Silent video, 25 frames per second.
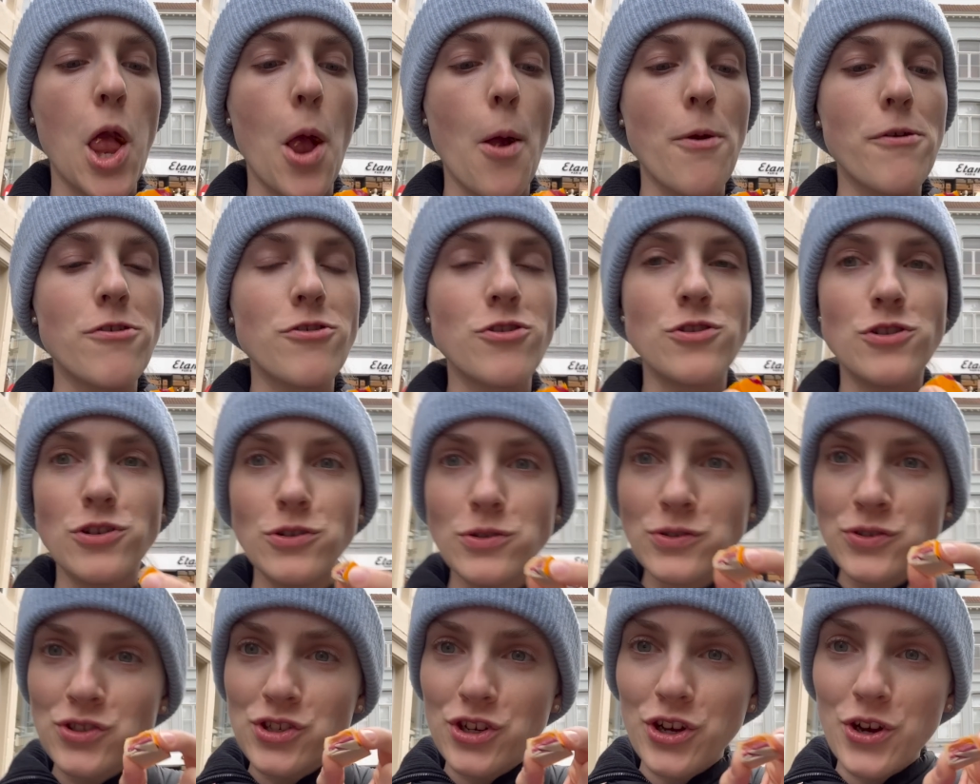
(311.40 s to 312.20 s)

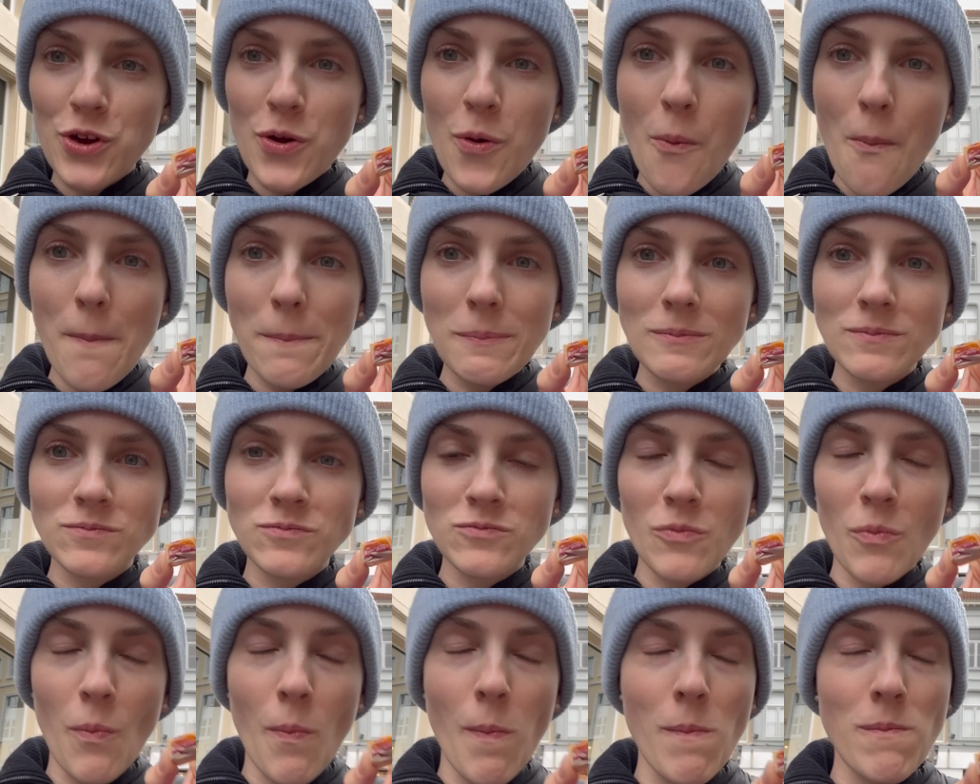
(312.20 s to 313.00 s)
Yuzu.
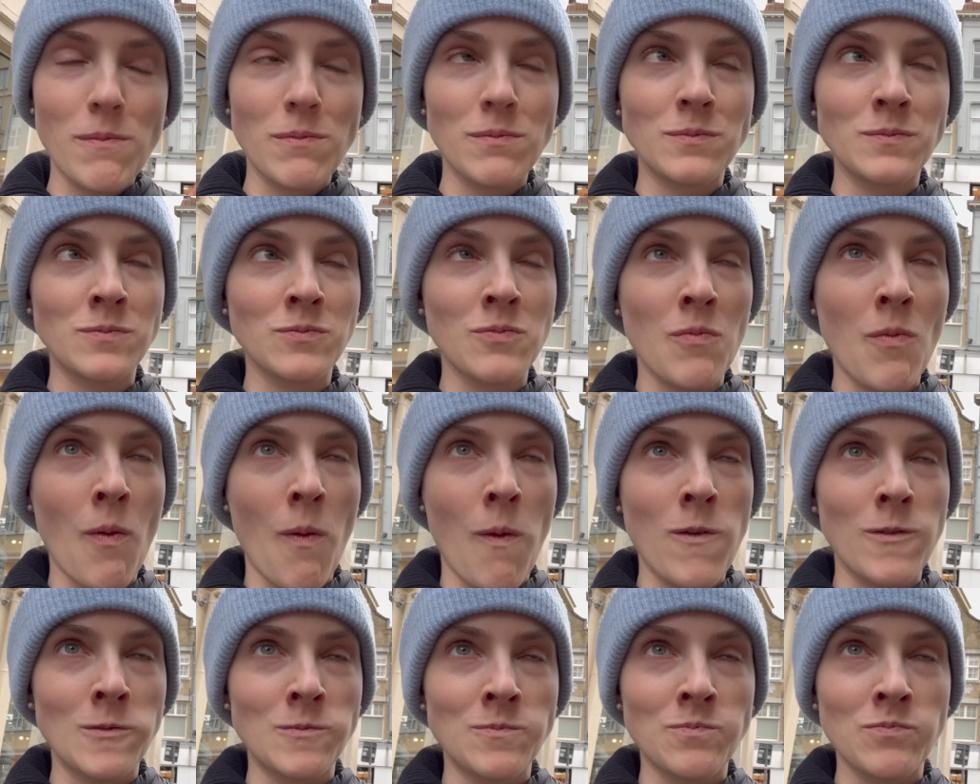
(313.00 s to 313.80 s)

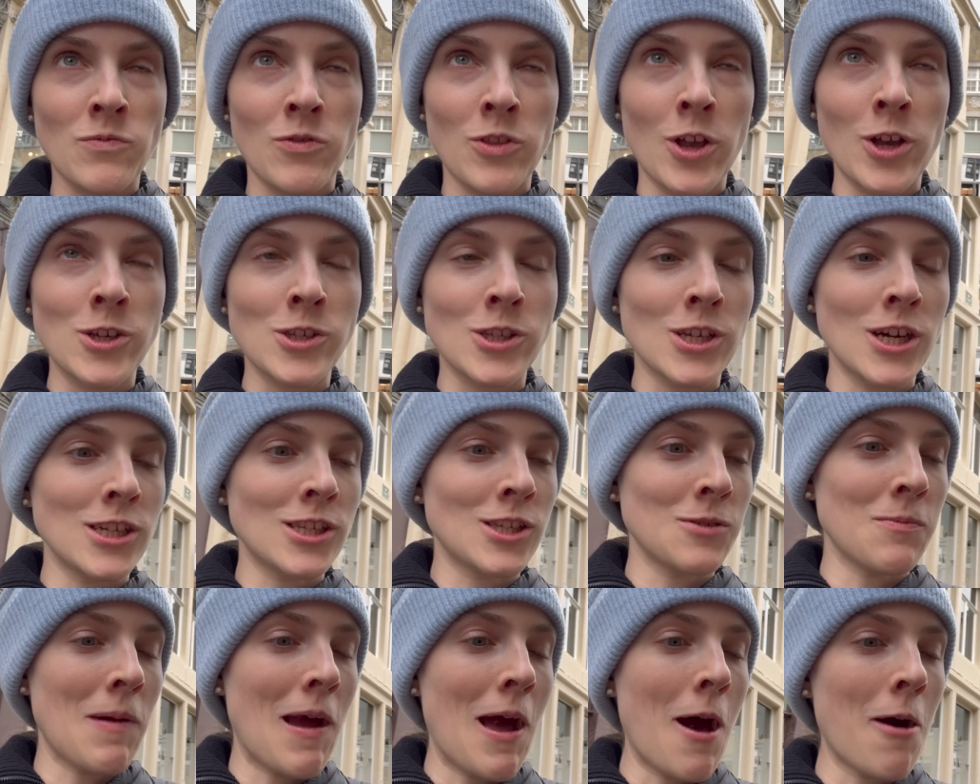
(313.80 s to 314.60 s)
I think it's got
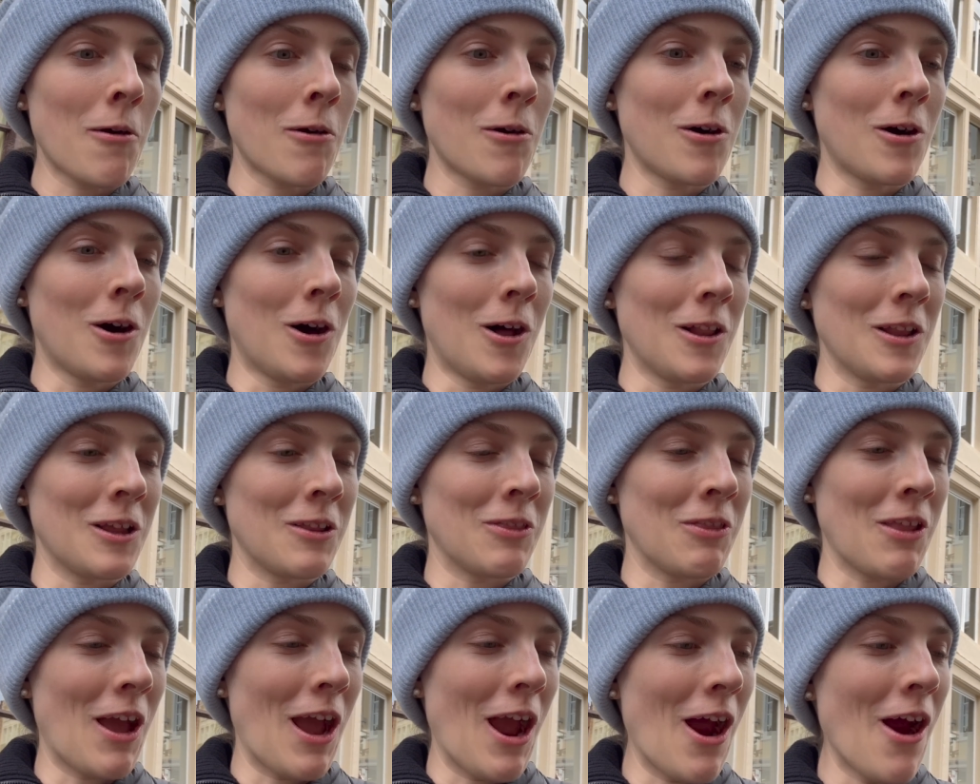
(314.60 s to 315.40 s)
some alcohol in
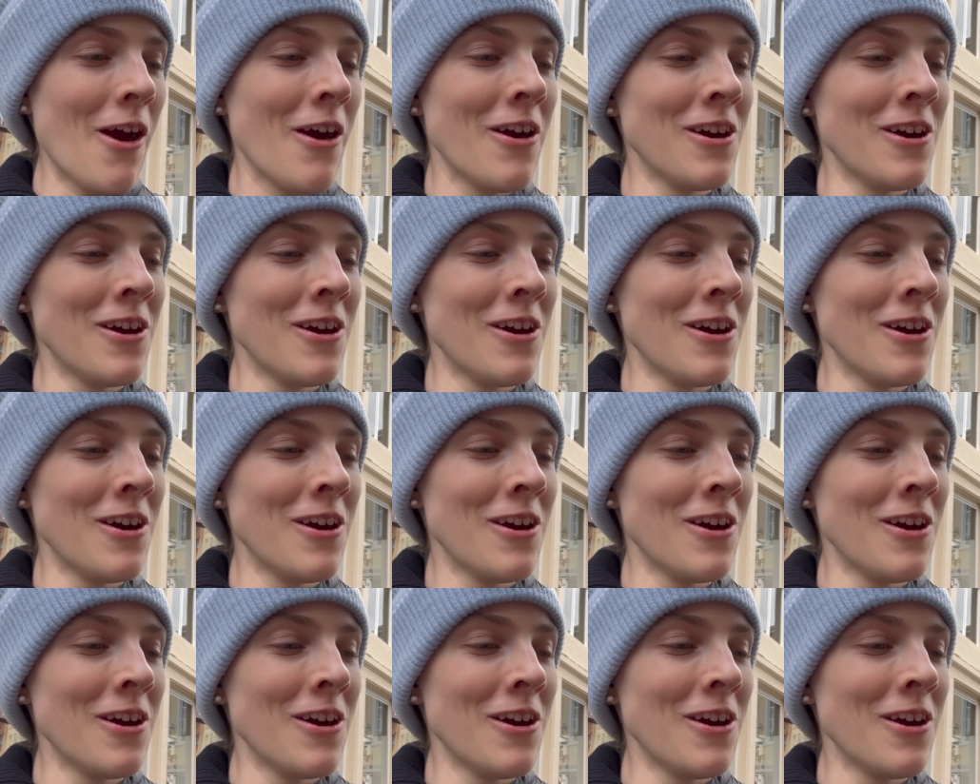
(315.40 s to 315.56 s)
there.